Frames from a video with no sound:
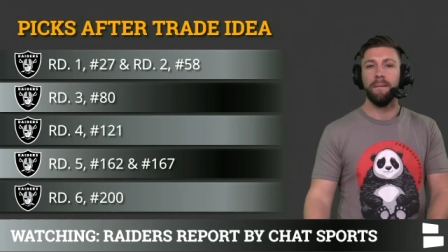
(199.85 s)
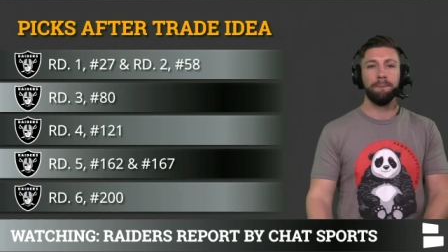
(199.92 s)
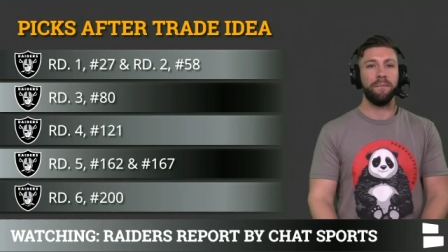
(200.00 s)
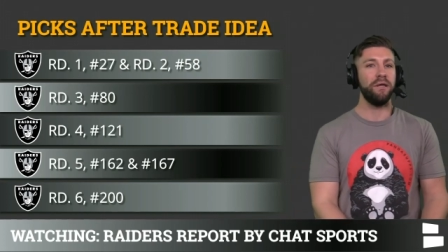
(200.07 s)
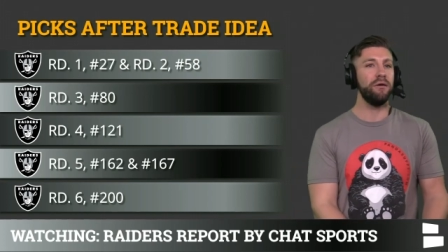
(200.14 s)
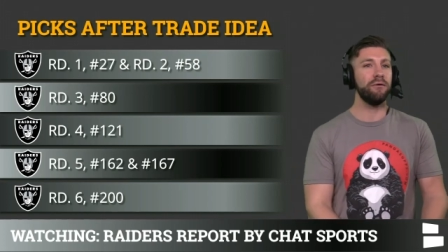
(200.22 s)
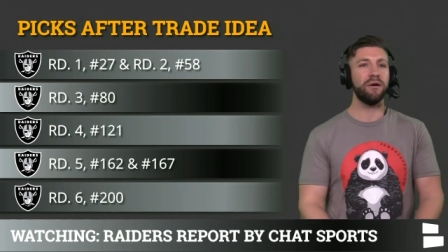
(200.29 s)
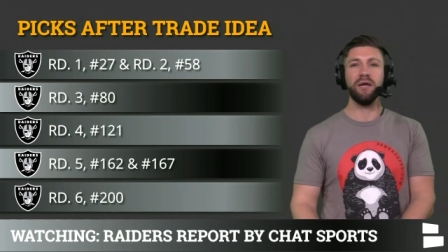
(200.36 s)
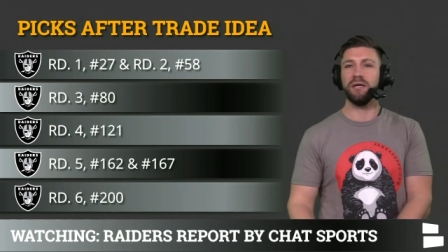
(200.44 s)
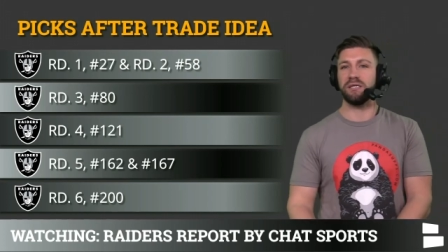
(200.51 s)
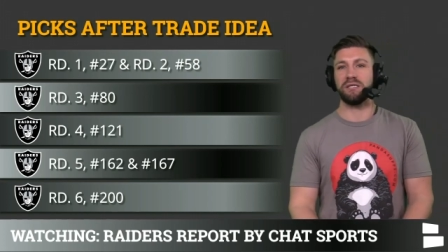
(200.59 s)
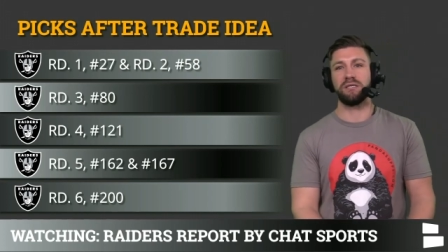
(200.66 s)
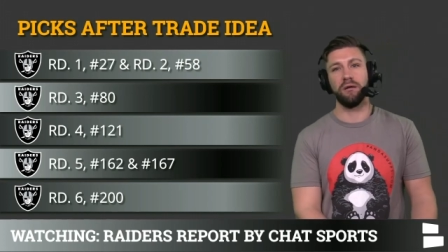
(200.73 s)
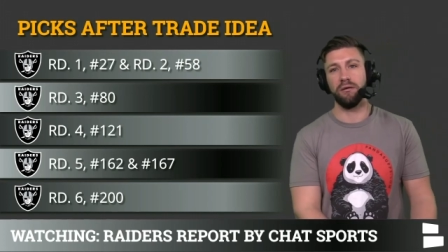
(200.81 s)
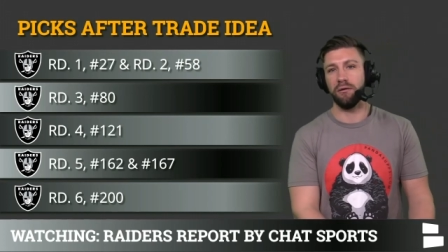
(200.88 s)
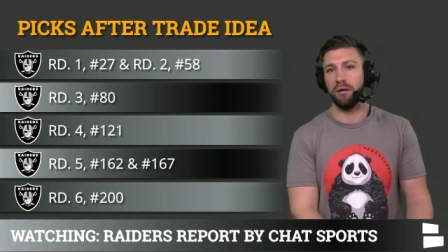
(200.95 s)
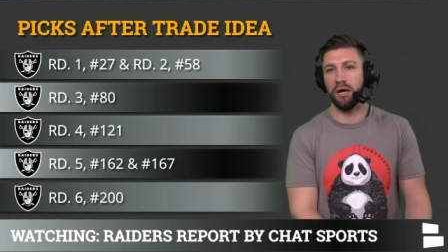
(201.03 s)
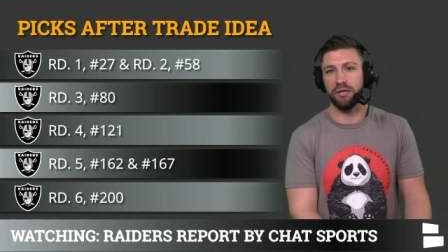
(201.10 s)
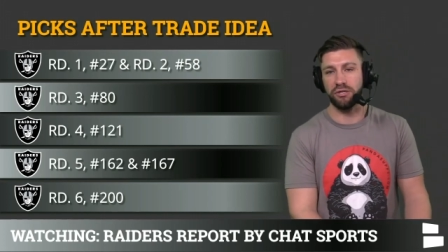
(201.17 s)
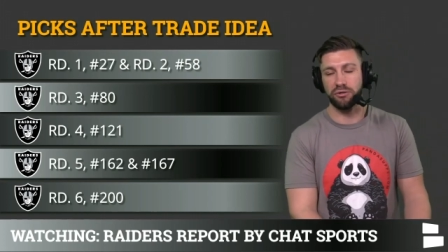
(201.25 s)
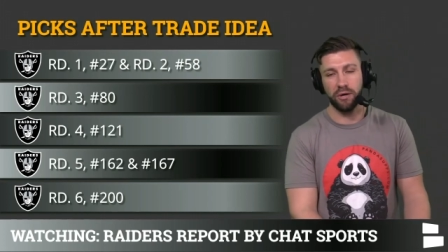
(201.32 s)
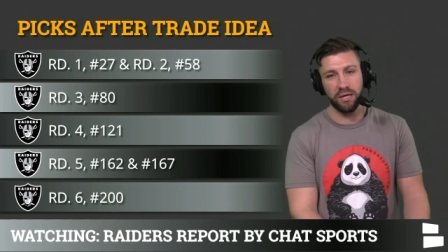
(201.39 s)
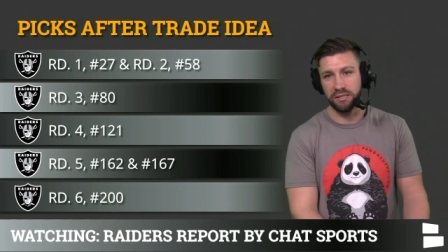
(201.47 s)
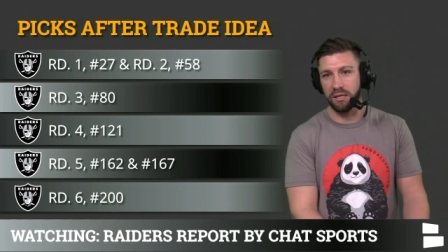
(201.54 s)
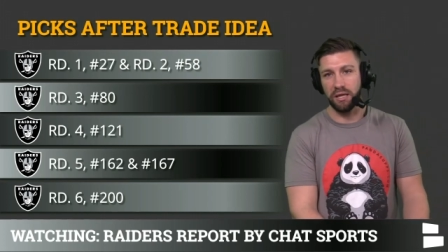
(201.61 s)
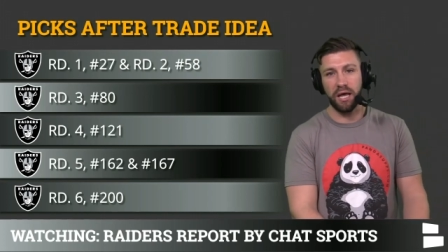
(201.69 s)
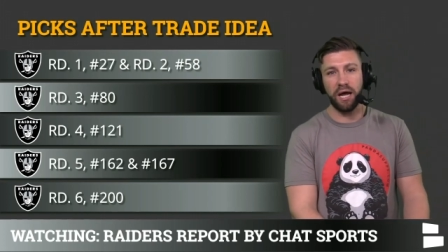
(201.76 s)
But you can still
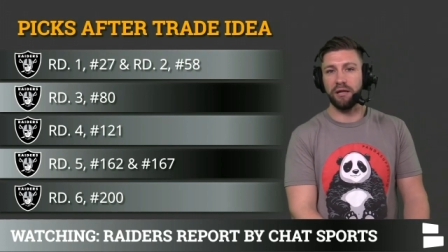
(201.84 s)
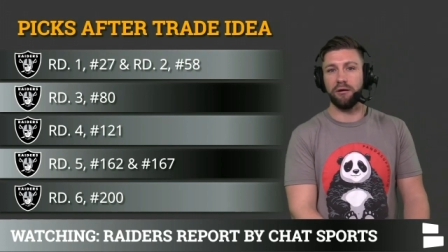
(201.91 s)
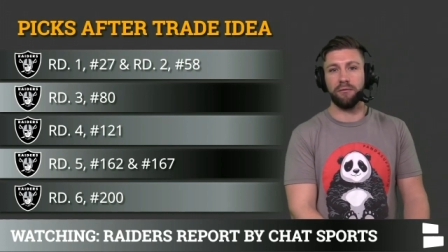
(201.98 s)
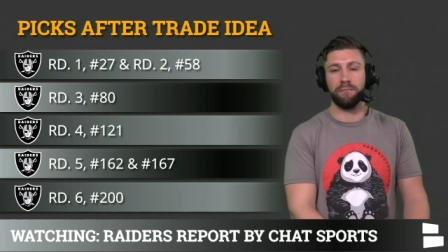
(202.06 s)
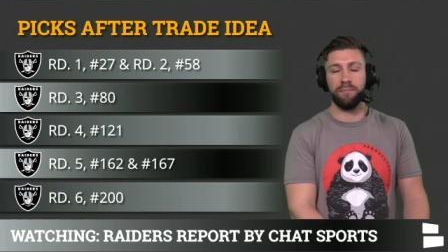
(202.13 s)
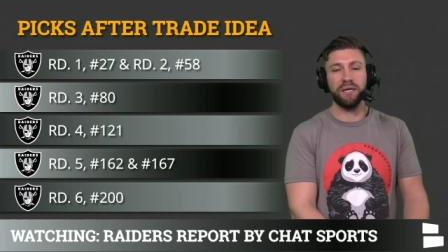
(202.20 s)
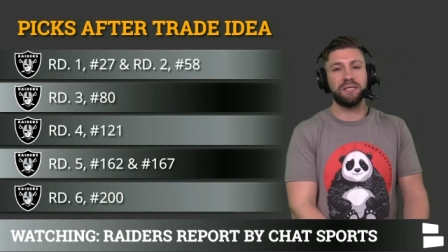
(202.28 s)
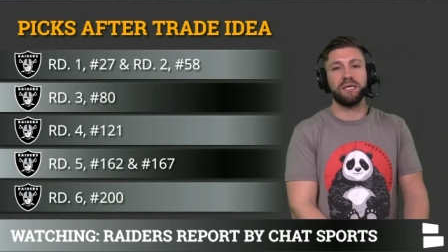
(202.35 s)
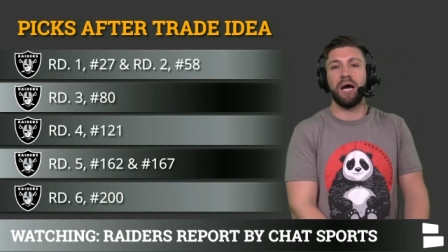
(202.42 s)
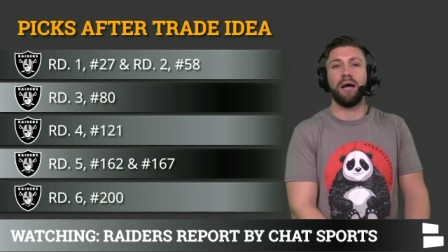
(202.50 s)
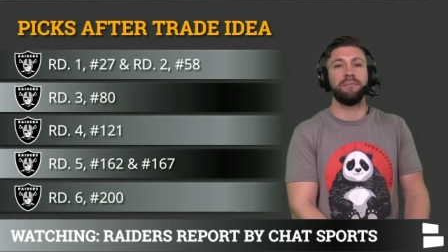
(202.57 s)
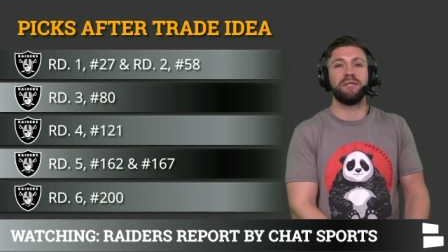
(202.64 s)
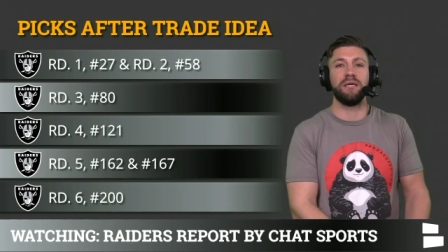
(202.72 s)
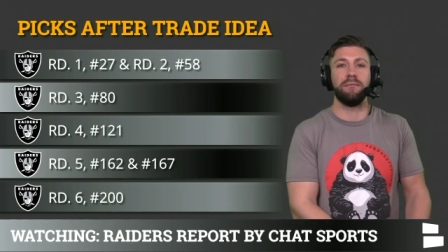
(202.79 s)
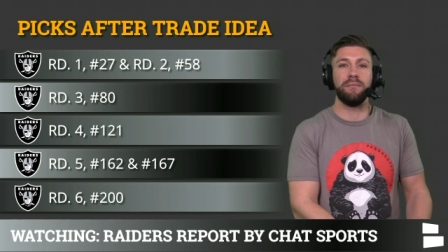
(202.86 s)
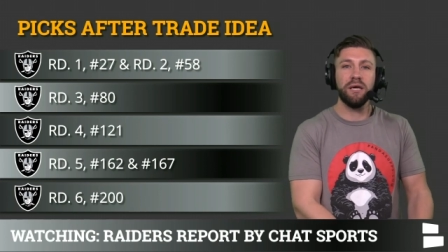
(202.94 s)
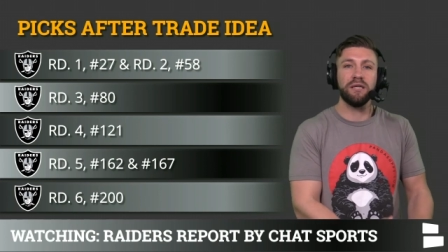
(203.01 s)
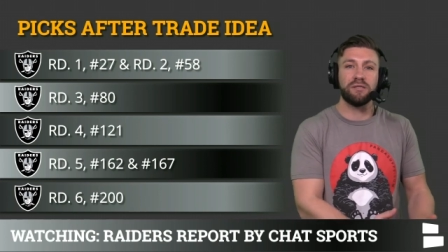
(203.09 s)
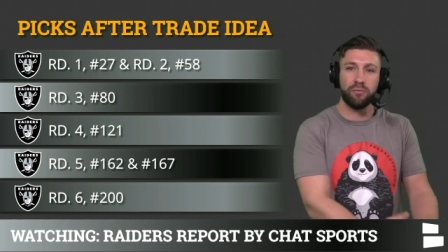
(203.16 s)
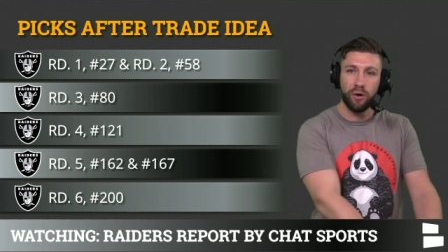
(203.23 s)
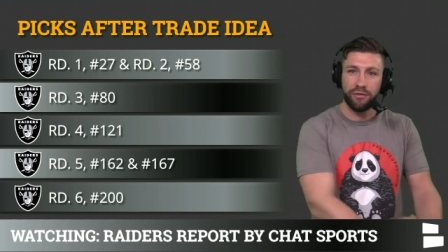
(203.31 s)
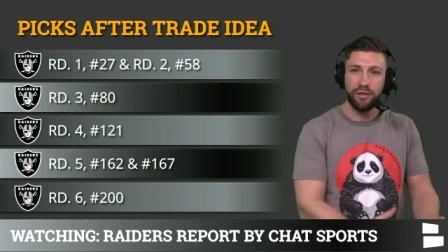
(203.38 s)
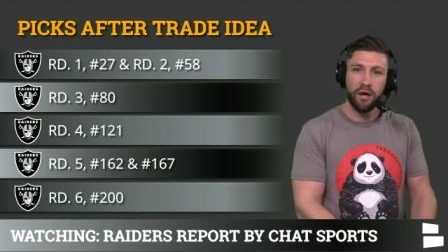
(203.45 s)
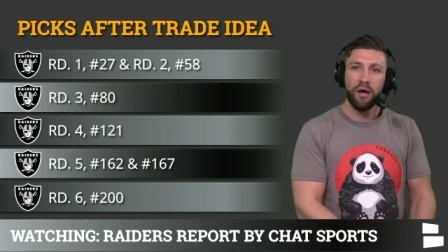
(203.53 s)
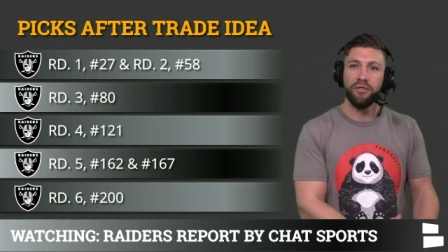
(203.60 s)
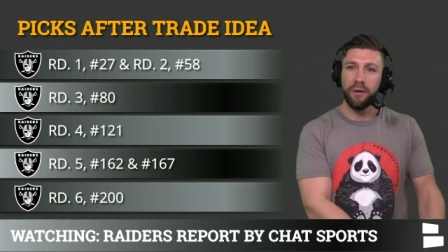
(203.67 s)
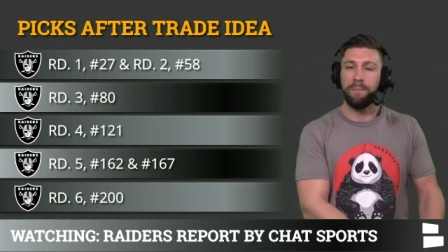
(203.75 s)
address a lot of your big time team needs with
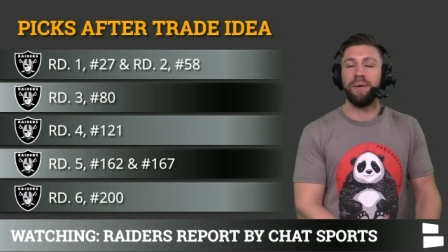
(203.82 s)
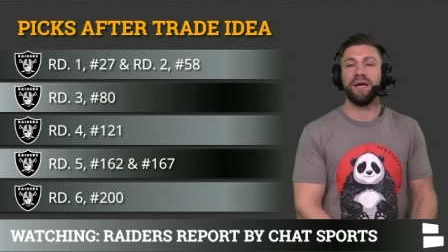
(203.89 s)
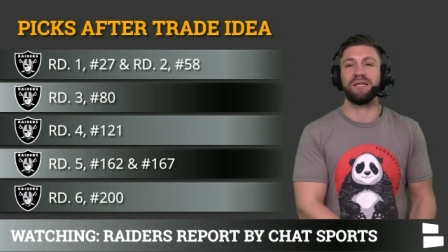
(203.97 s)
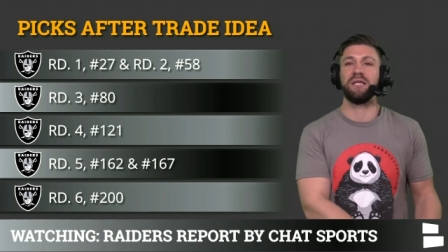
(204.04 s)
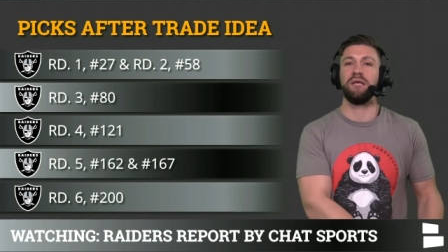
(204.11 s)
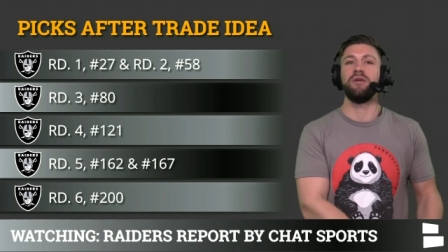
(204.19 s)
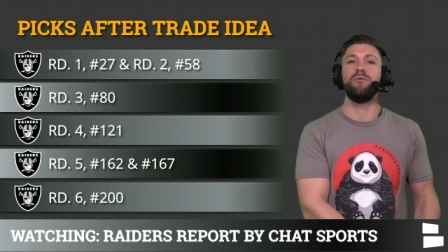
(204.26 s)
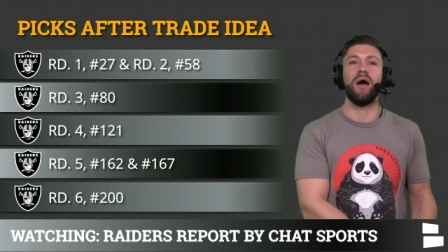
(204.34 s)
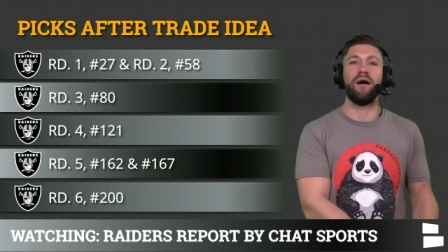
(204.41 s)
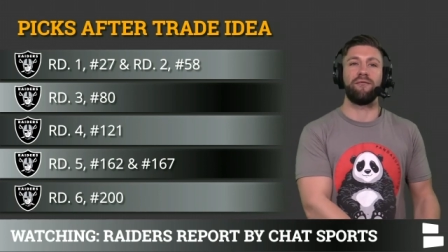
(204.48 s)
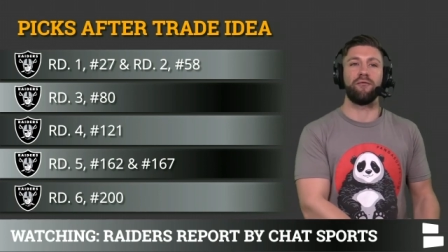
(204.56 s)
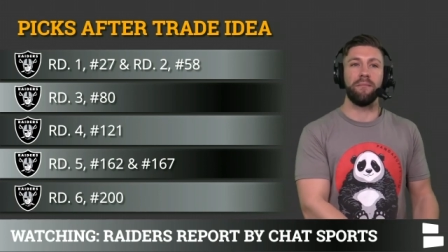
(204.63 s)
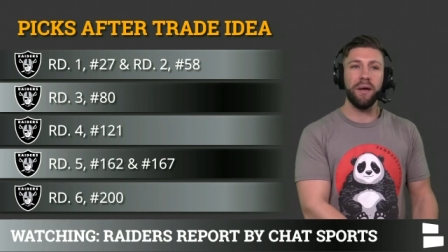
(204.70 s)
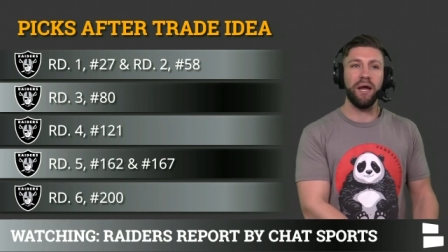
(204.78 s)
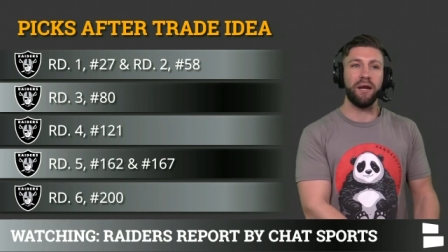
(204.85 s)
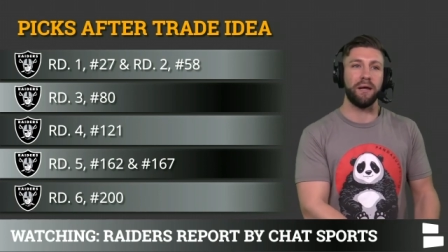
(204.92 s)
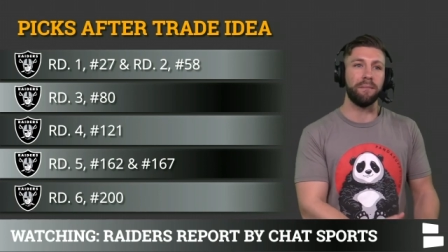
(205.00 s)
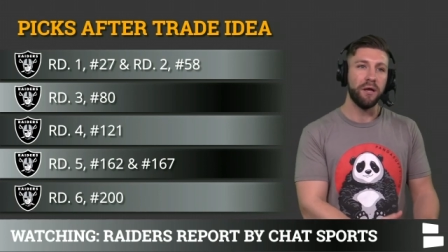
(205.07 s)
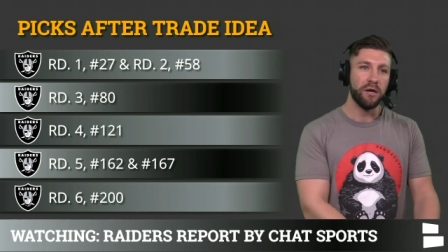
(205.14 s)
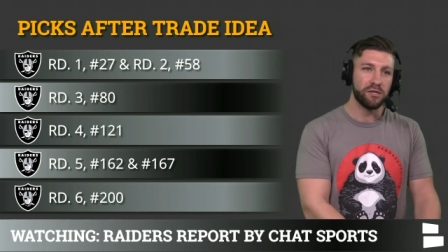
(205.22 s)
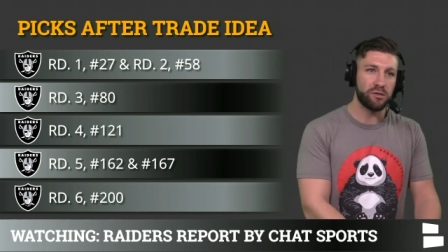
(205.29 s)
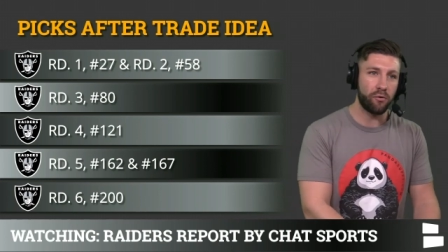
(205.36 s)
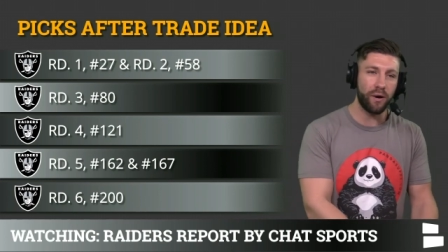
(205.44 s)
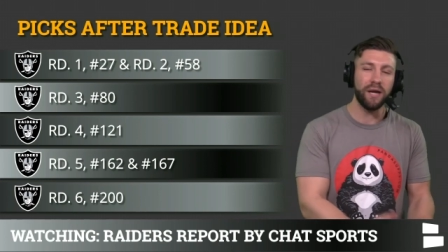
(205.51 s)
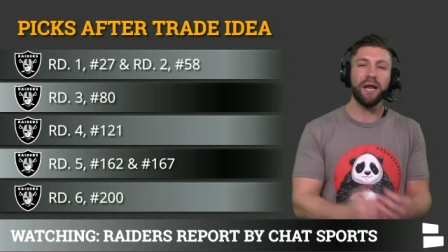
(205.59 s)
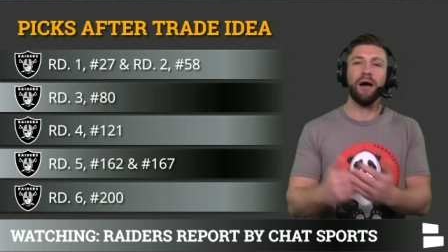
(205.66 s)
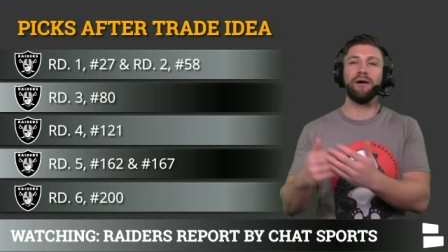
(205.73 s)
the picks that you have remaining. So,
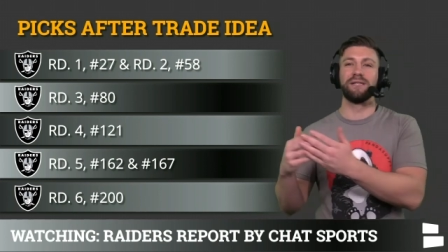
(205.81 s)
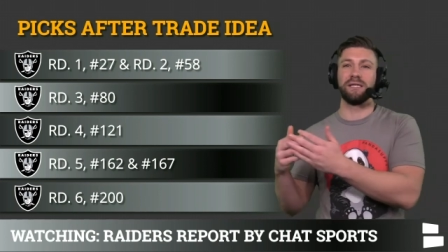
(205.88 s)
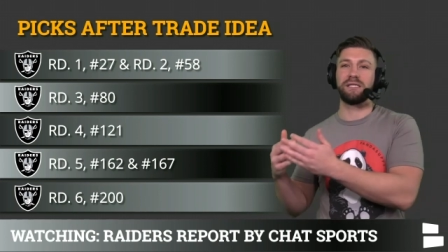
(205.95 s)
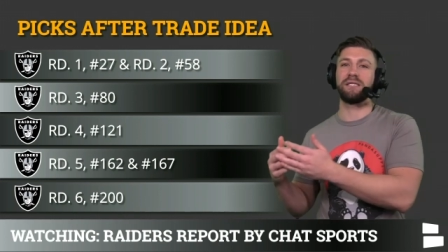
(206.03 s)
right now, as it